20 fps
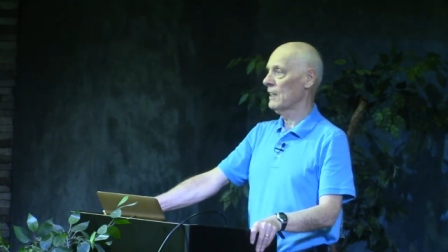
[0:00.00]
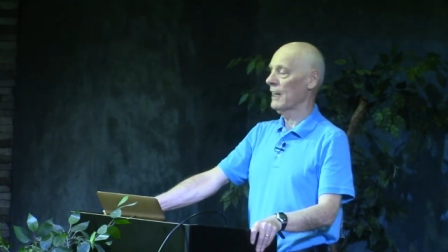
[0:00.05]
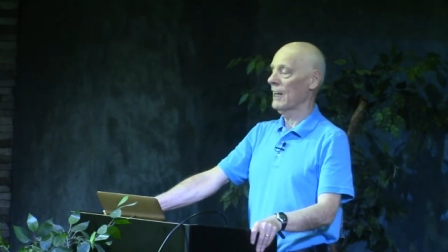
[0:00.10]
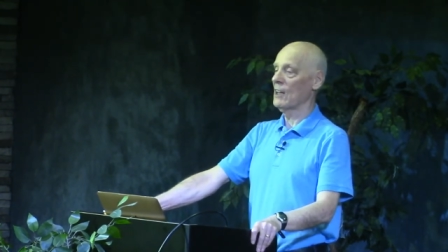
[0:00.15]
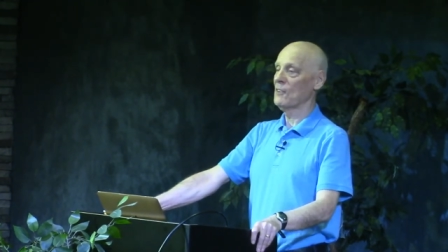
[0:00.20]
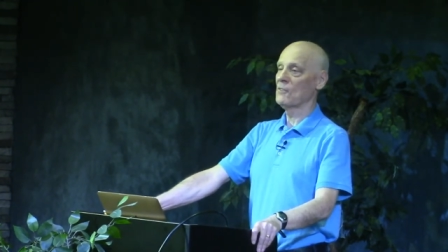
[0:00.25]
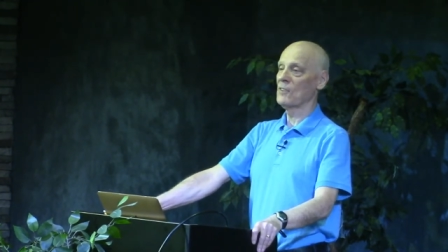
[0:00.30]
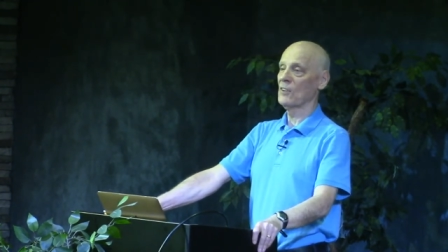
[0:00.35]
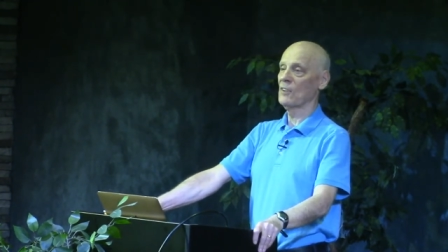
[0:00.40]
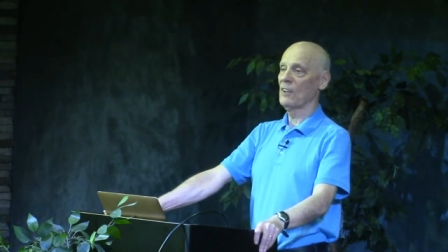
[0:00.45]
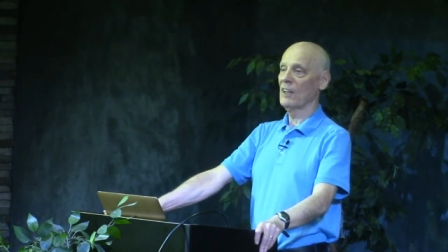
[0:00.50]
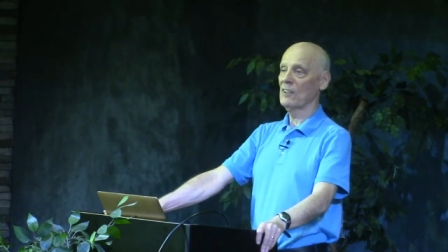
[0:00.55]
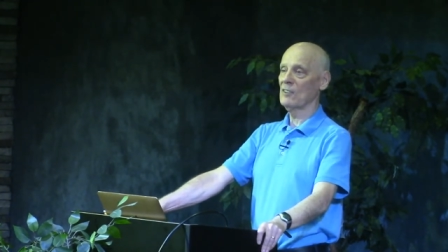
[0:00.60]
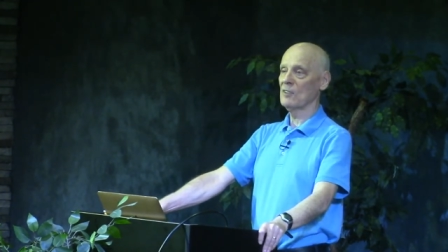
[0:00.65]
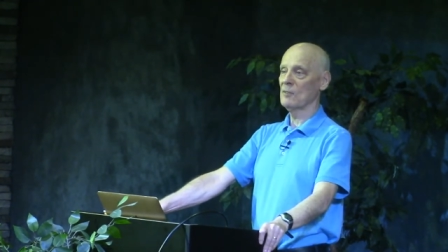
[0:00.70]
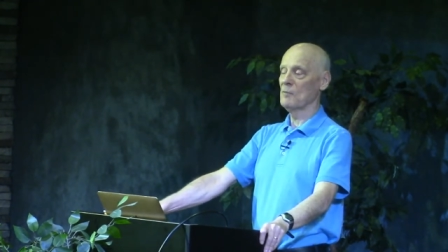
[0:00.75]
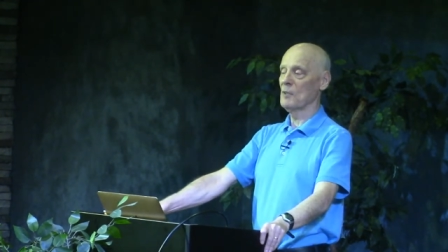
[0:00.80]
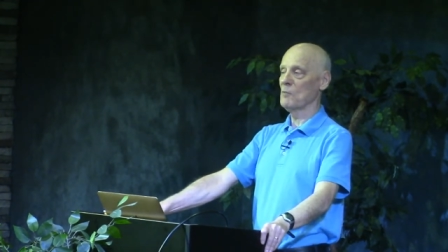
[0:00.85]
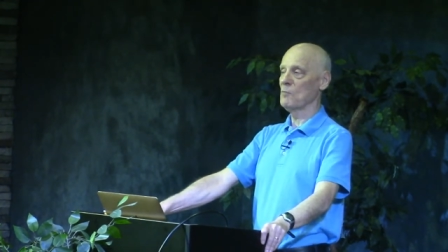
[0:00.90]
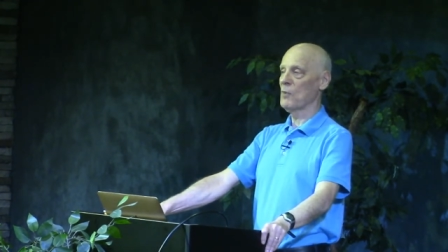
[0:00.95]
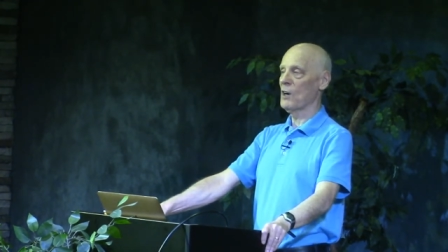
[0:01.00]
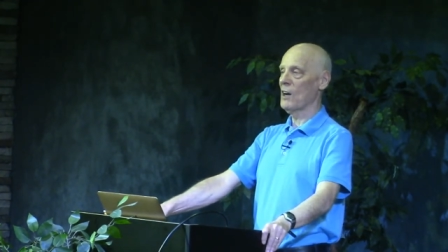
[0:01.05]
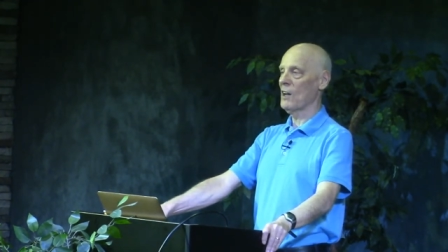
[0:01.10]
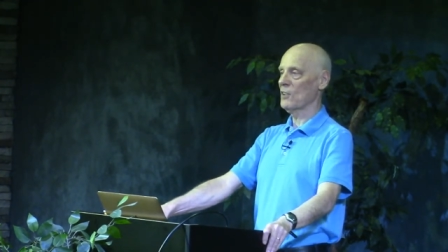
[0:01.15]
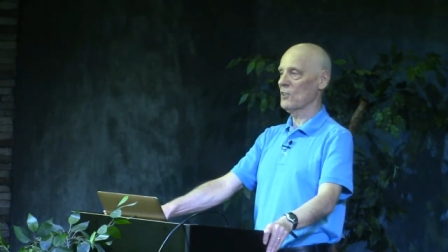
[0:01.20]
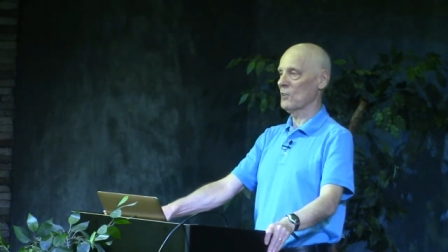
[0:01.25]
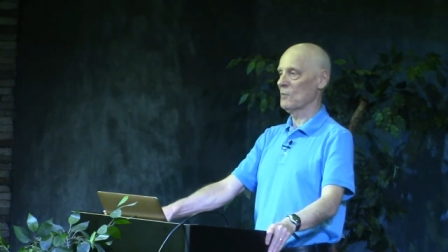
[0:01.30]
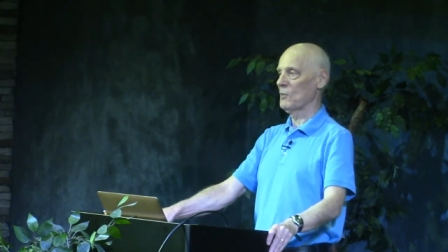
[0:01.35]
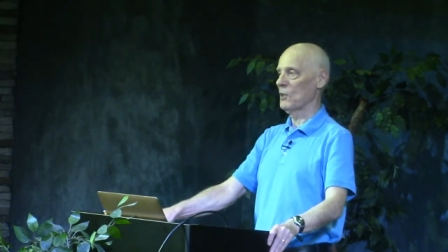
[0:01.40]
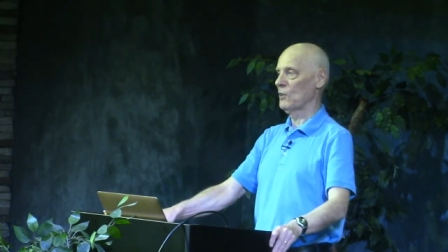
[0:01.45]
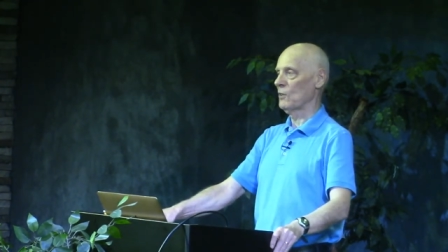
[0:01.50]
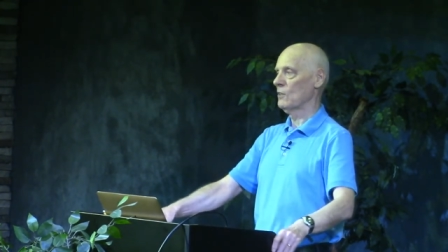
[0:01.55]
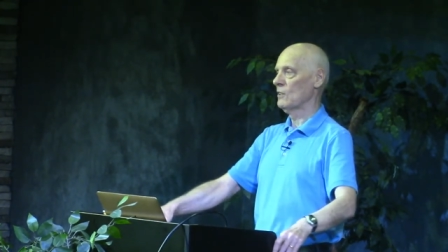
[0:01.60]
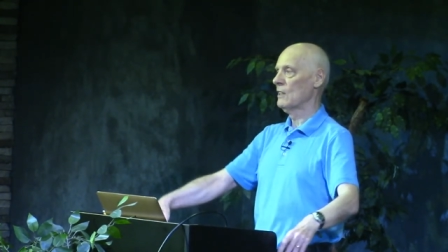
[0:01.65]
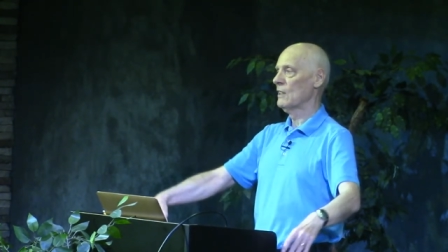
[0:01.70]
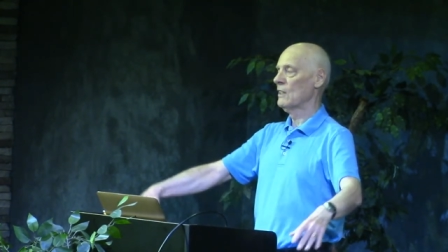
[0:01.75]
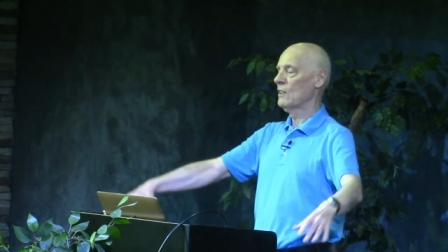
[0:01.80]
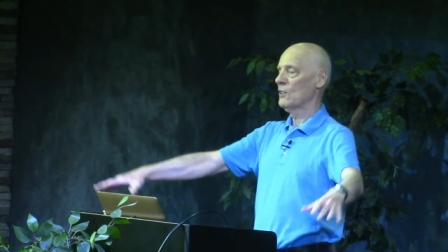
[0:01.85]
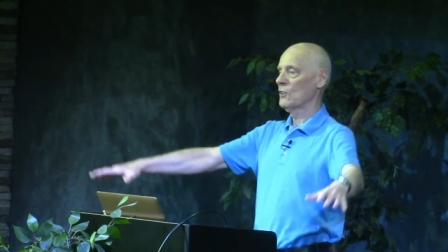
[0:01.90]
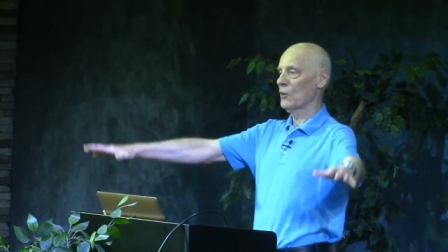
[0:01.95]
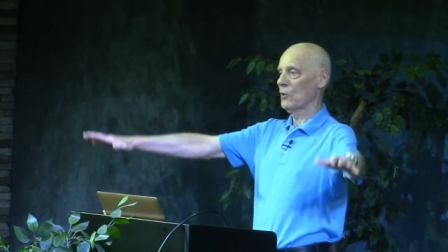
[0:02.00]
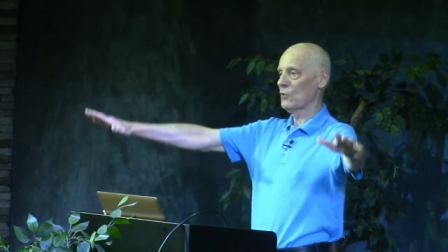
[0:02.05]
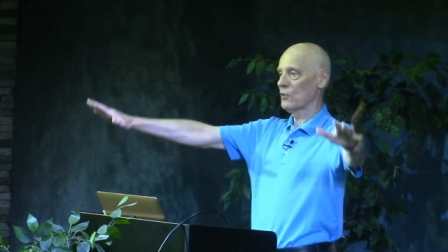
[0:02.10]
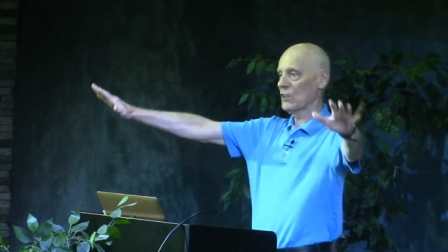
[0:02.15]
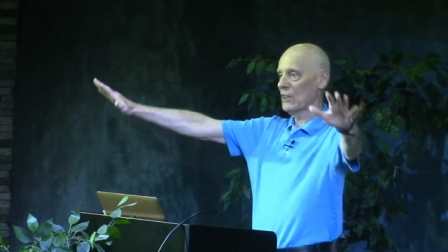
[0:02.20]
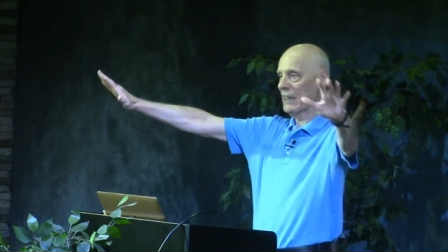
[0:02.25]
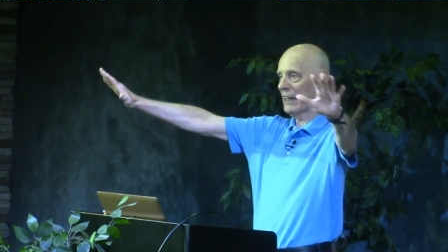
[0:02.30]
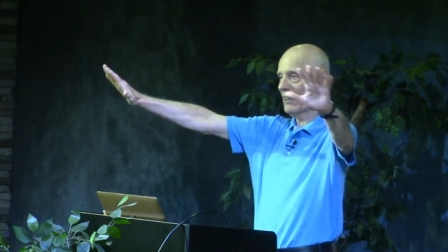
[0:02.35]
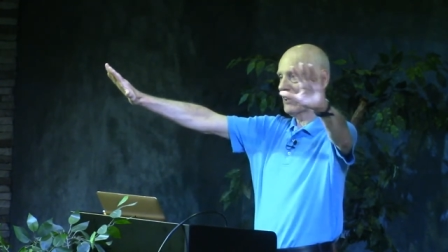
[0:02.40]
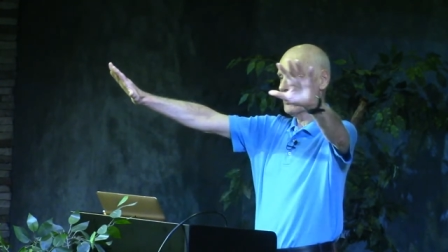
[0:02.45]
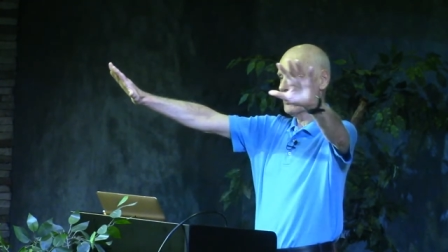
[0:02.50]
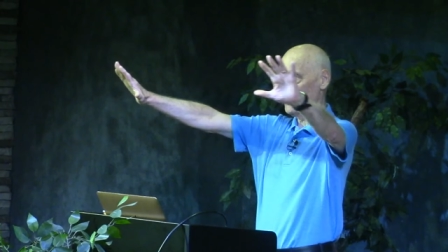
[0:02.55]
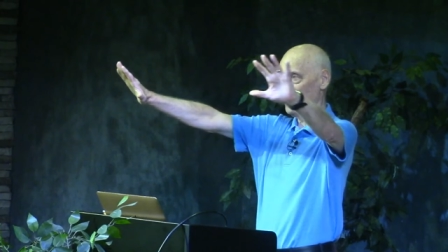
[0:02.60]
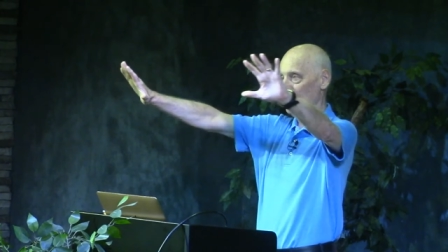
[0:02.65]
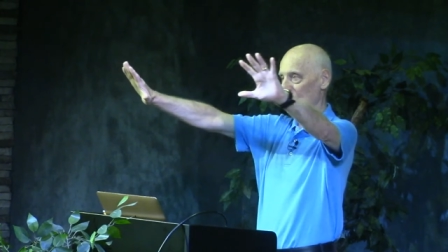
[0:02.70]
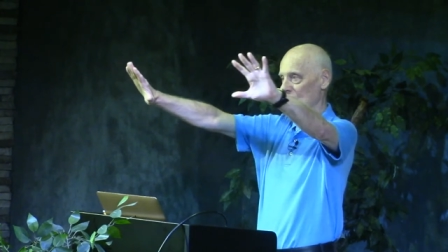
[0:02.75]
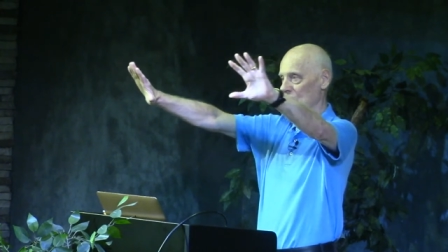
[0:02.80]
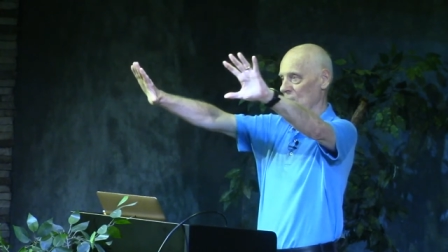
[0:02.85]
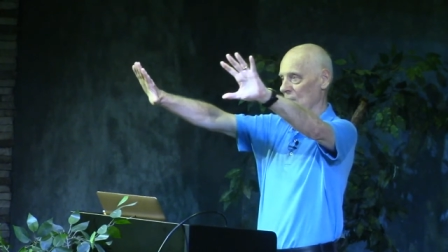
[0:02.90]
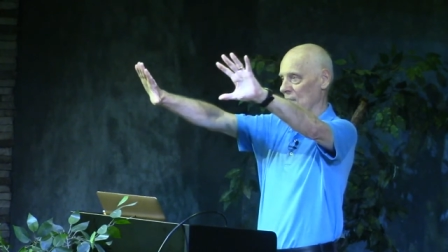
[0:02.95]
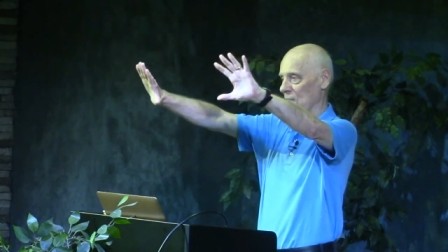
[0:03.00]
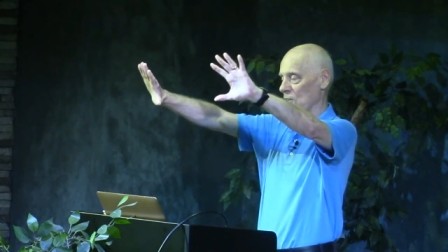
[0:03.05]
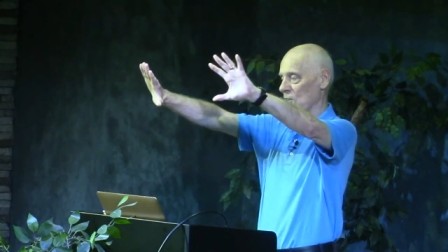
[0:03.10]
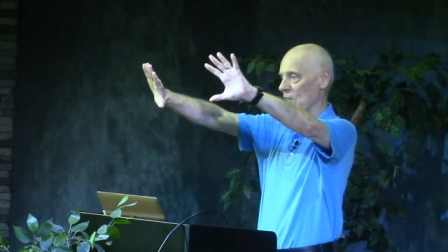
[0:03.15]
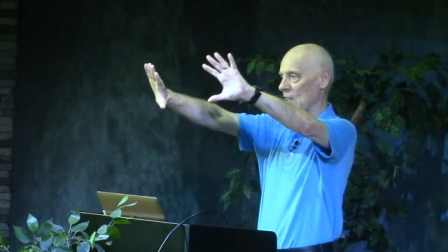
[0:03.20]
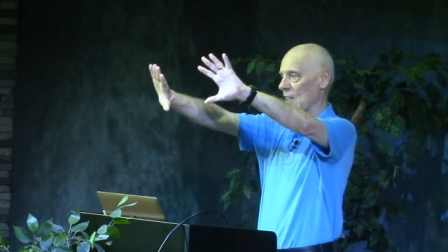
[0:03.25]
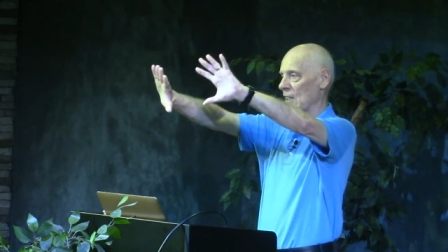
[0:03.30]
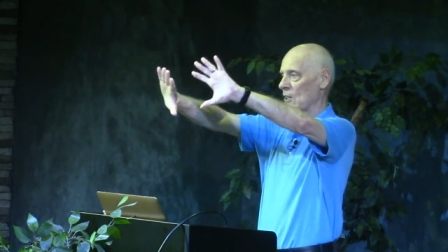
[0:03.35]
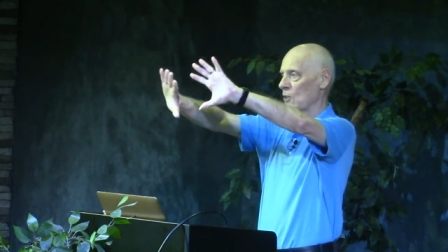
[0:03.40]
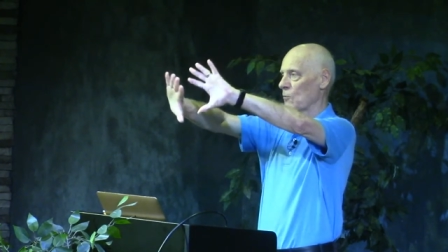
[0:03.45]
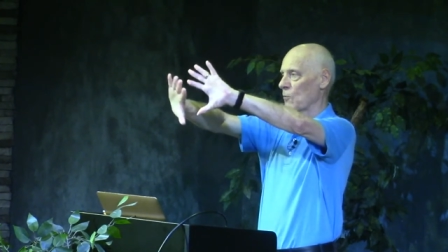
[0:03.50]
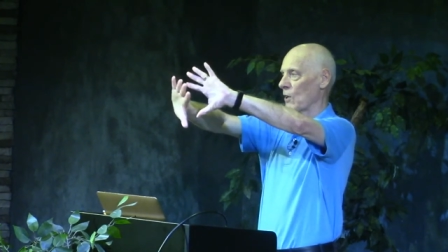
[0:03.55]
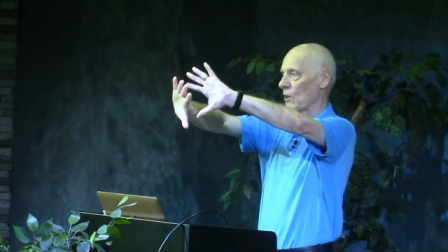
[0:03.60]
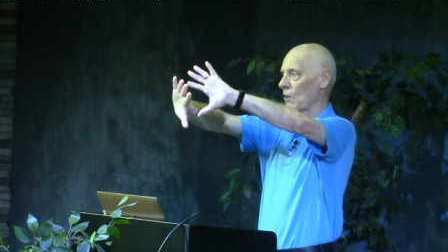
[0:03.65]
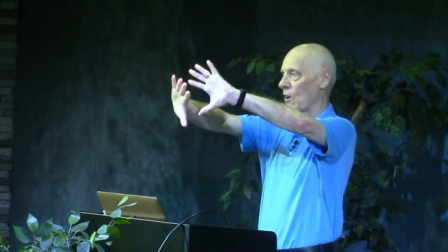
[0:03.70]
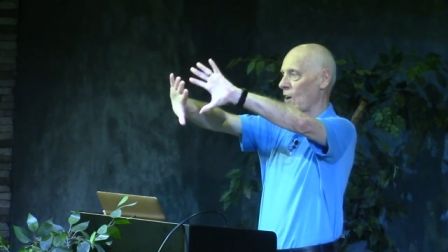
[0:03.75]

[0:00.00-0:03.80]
And for life to be possible, those characteristics would